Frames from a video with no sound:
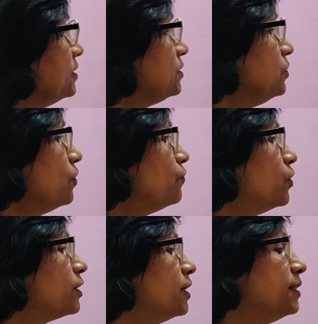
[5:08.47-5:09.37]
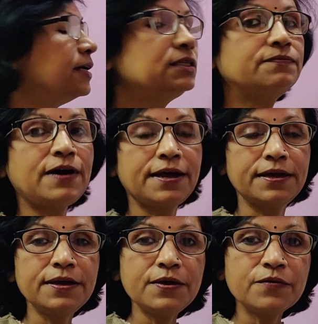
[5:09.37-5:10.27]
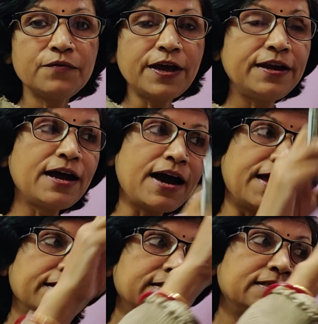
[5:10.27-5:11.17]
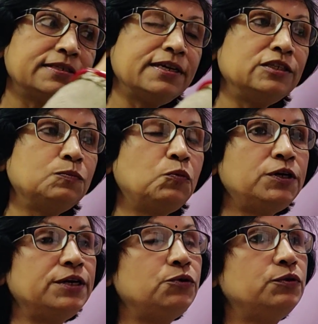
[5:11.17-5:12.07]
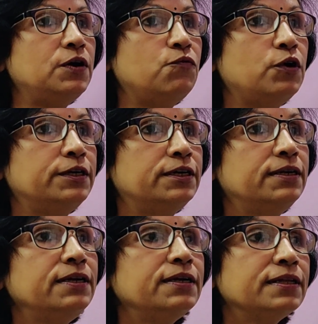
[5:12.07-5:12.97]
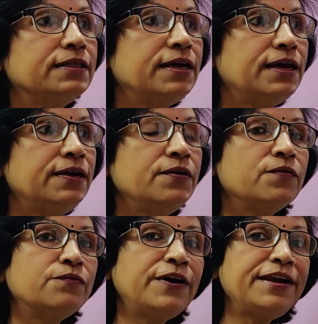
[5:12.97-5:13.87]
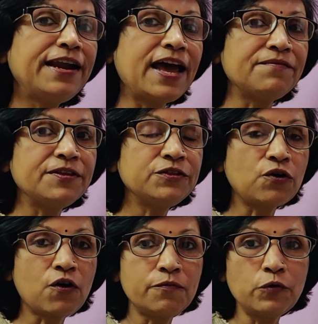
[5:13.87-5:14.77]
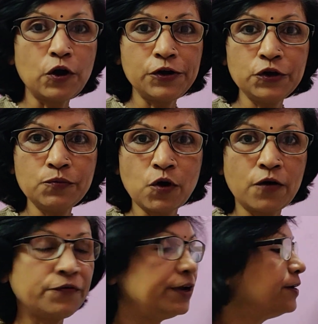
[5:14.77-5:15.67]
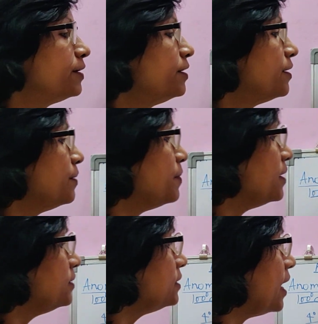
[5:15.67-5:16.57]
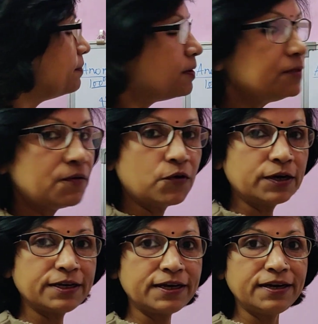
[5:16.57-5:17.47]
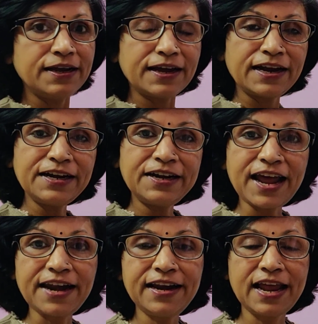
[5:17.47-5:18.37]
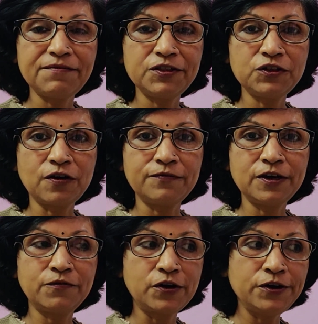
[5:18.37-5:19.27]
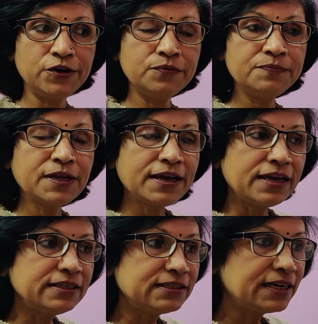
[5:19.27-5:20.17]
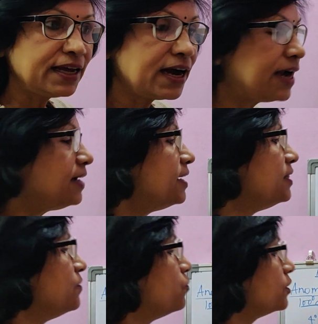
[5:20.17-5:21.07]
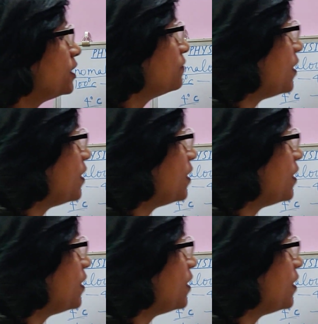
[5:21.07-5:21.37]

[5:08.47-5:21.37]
density of water, that's why when ice is put into the water, then 1/11th of volume of it remains above the water and 10/11th of the volume stay under the water